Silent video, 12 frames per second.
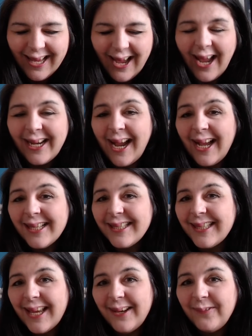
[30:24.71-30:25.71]
I can't
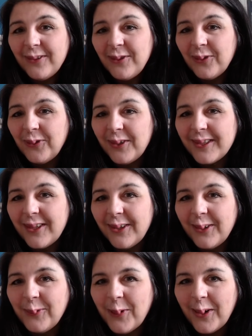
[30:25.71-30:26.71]
say for sure it's going
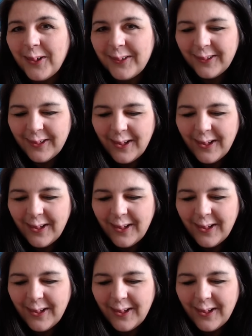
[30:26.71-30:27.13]
to work,